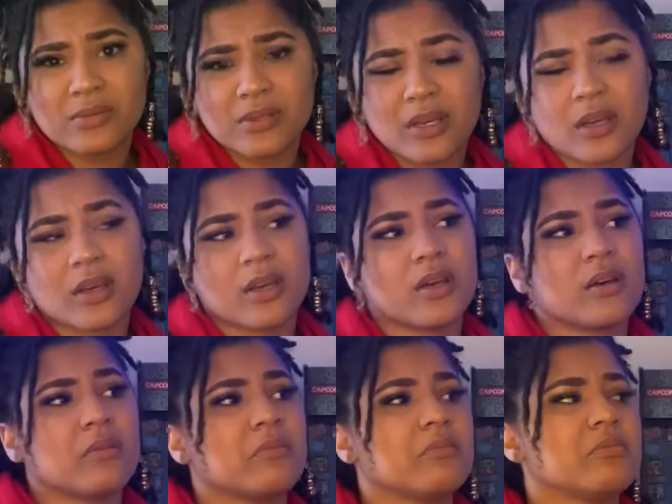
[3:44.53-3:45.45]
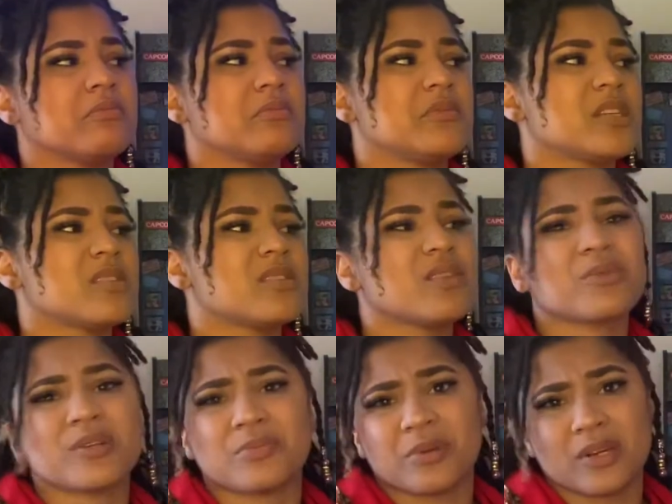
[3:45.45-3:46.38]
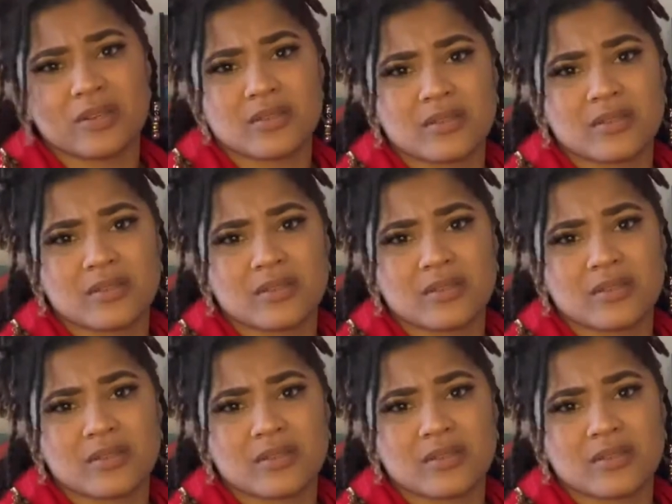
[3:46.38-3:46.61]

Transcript: Um, just don't get depressed.